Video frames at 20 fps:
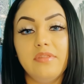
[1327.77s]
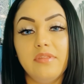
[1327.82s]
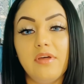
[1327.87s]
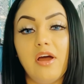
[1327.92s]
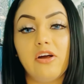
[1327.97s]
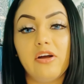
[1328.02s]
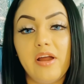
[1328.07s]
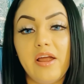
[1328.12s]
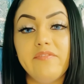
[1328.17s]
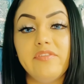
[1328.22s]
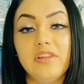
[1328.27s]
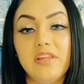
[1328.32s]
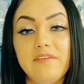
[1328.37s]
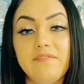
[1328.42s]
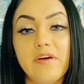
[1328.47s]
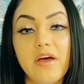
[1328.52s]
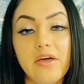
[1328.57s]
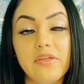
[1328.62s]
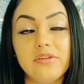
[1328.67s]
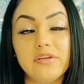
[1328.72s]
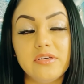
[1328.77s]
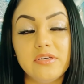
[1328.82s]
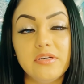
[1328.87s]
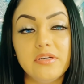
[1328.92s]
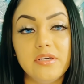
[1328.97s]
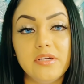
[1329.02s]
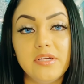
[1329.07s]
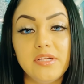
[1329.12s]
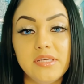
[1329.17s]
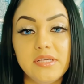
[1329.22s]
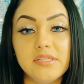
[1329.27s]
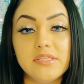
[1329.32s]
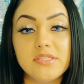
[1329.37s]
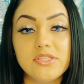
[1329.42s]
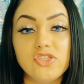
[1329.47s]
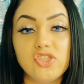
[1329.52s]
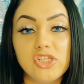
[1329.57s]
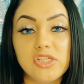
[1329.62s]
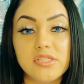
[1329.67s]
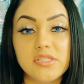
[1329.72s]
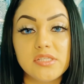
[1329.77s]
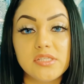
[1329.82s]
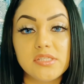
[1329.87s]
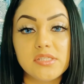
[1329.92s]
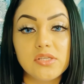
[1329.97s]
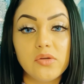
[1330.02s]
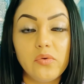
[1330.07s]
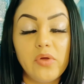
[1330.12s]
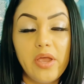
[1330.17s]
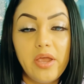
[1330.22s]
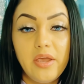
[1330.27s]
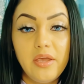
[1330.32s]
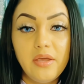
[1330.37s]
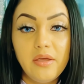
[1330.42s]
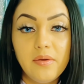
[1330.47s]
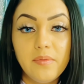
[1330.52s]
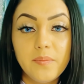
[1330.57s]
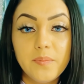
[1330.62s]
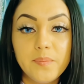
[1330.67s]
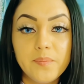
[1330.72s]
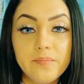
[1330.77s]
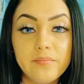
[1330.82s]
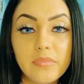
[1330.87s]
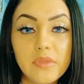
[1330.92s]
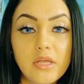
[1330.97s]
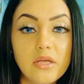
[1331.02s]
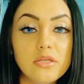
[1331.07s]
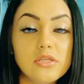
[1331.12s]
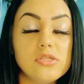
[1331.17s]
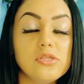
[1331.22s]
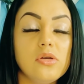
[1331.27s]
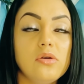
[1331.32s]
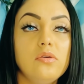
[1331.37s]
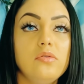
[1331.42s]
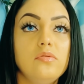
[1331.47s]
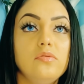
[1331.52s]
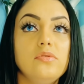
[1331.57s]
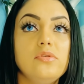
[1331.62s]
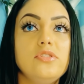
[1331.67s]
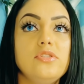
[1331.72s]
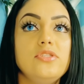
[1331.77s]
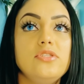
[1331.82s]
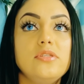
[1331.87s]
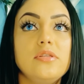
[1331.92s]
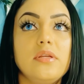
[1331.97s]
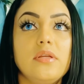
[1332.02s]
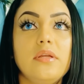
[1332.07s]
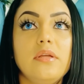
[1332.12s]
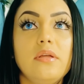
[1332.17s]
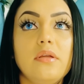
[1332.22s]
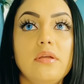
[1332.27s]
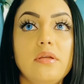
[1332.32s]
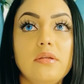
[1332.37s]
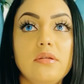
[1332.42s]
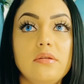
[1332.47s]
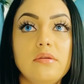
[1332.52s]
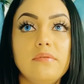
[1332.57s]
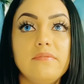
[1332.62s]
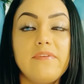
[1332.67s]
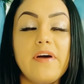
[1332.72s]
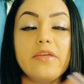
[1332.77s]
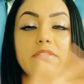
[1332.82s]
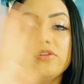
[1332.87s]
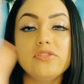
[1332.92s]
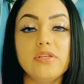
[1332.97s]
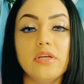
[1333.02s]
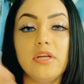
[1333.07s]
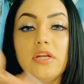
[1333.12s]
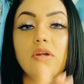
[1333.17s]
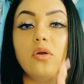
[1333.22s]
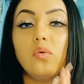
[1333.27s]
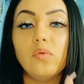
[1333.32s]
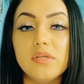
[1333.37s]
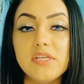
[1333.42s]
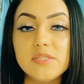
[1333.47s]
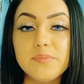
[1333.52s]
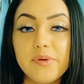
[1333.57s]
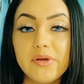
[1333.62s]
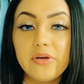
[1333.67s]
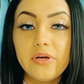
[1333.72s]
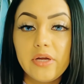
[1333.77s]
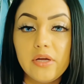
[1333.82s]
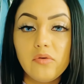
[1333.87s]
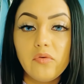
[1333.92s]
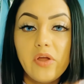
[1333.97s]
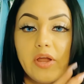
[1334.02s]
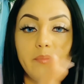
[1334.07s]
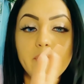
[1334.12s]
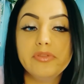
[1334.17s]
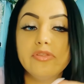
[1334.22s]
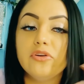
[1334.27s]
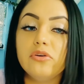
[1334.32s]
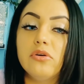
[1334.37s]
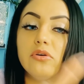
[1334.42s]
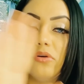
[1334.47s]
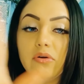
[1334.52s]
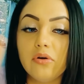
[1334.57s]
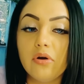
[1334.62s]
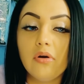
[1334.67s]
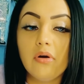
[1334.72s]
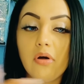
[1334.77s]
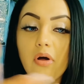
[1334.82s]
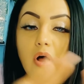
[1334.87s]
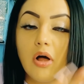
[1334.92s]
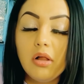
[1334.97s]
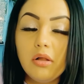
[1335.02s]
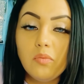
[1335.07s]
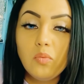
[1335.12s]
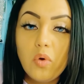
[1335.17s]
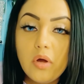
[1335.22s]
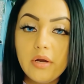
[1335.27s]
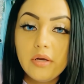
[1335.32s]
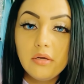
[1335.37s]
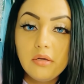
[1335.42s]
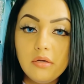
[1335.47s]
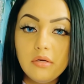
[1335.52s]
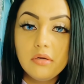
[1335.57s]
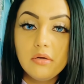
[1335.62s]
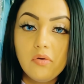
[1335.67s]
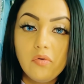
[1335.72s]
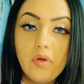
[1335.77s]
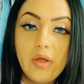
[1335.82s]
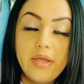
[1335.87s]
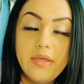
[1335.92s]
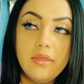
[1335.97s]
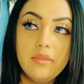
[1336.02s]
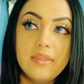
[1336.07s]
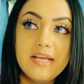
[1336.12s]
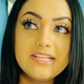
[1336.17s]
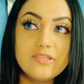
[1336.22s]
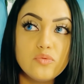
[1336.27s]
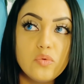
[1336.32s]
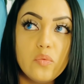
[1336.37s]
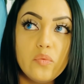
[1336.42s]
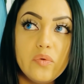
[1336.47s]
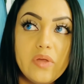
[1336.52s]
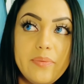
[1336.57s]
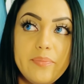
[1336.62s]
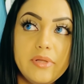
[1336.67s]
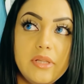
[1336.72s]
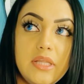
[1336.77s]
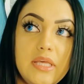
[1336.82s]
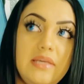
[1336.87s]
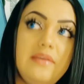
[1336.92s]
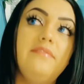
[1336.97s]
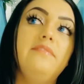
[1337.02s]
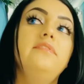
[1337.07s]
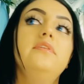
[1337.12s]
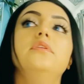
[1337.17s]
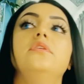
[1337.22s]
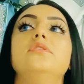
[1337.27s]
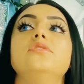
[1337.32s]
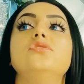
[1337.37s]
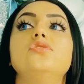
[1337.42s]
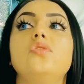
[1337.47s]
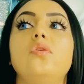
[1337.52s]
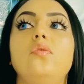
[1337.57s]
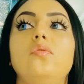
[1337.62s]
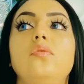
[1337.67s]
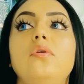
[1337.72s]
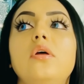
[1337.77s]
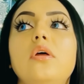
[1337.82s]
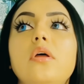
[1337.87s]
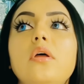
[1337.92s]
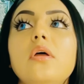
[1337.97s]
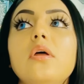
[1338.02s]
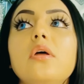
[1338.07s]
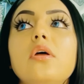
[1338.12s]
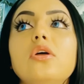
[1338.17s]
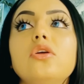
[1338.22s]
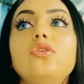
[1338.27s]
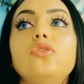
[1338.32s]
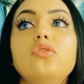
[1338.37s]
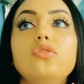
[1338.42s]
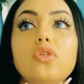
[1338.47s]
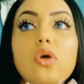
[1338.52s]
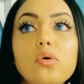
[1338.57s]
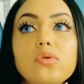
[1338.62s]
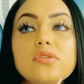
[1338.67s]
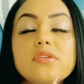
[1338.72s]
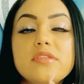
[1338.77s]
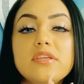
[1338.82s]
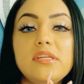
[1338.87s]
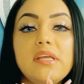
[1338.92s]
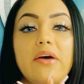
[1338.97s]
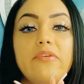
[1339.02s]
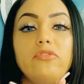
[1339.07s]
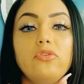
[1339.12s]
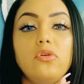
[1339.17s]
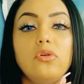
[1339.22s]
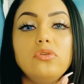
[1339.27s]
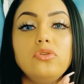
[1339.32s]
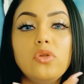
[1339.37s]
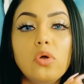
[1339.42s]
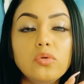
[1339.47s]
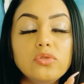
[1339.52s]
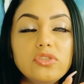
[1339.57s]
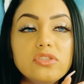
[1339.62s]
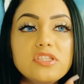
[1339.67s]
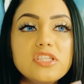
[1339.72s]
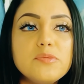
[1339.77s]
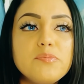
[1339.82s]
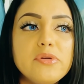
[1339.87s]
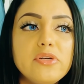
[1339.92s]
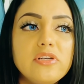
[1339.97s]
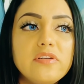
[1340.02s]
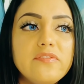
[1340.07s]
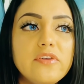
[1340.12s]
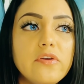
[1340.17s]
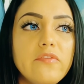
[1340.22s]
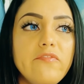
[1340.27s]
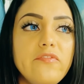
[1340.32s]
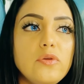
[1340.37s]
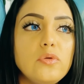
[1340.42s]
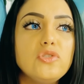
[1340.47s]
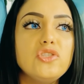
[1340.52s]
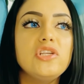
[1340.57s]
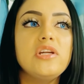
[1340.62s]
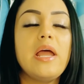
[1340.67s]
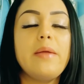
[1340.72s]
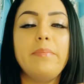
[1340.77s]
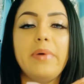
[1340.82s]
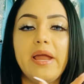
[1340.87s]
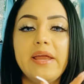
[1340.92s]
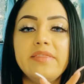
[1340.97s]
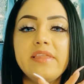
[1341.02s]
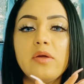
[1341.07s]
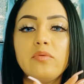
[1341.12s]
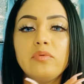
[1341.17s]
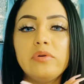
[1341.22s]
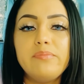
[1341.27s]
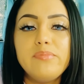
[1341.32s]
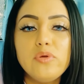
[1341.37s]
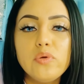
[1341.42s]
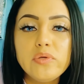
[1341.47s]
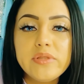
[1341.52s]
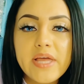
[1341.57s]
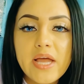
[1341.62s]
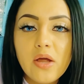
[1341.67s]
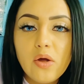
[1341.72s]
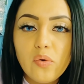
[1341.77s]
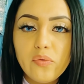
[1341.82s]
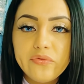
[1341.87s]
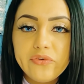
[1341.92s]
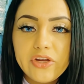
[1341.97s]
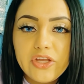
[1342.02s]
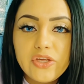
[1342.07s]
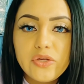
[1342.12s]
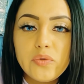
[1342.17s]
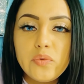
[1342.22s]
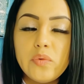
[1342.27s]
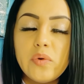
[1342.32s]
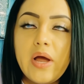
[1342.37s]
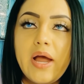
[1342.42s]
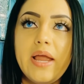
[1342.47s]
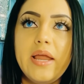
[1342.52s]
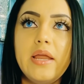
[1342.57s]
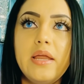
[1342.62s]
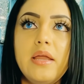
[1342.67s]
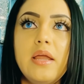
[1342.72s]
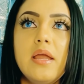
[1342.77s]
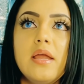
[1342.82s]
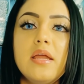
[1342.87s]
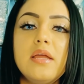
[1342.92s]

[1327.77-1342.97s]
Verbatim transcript: Our heavenly father is Jesus, okay? So Father, Son and Holy Spirit, okay? But they're all one, okay? That's what we believe. So no to the devil, no to the spirit of confusion. I bind that, rebuke that over you. I